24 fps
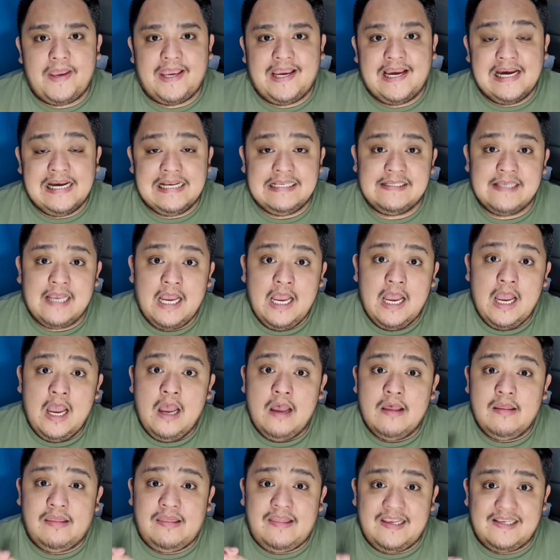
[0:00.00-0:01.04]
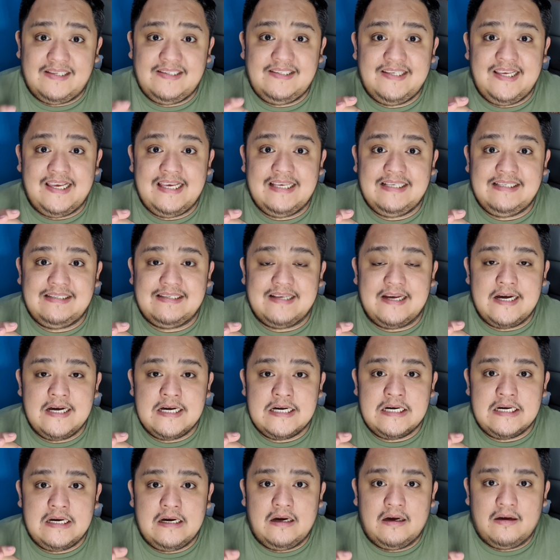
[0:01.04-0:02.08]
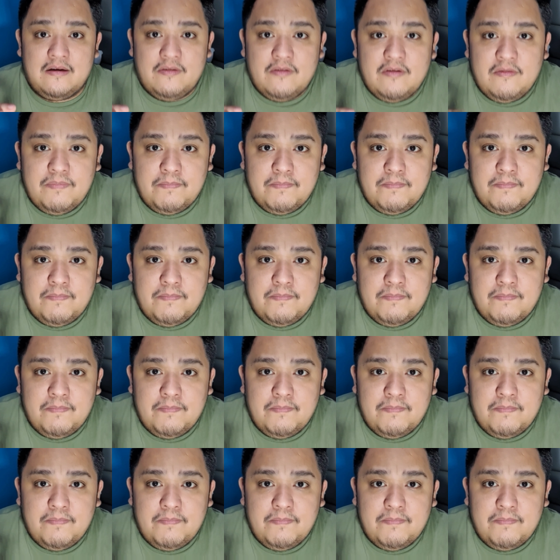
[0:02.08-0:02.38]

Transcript: because this is uh,